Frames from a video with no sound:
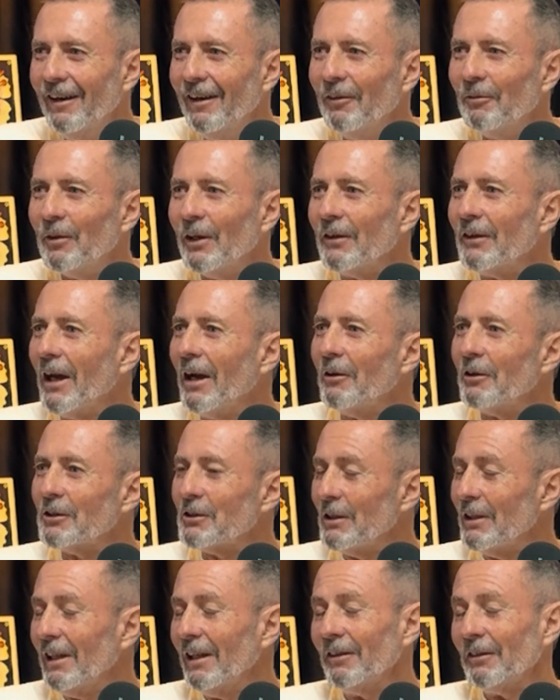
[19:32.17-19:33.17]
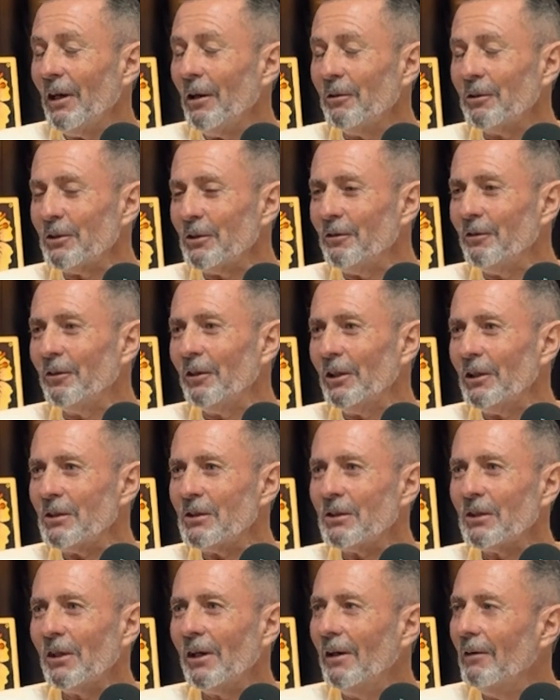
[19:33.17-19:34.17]
But that was the
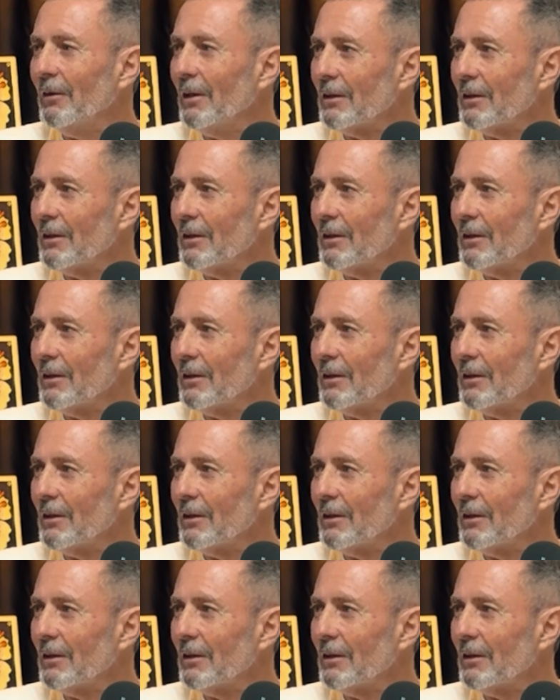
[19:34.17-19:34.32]
first time.